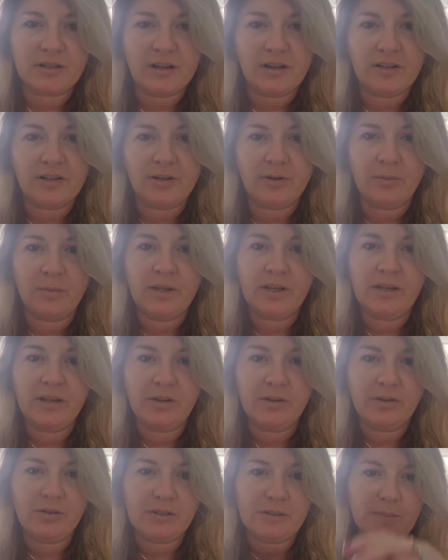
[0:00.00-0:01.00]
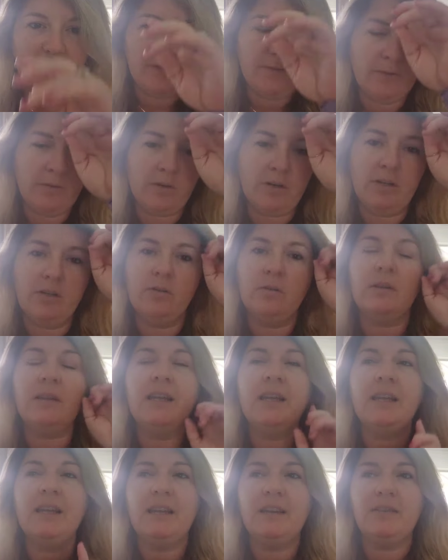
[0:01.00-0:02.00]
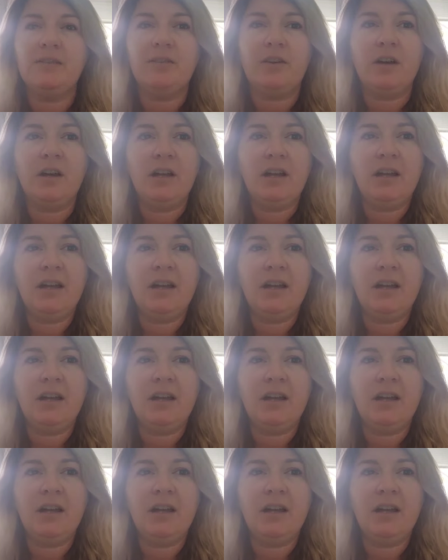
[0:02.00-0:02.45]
all your windows before you leave.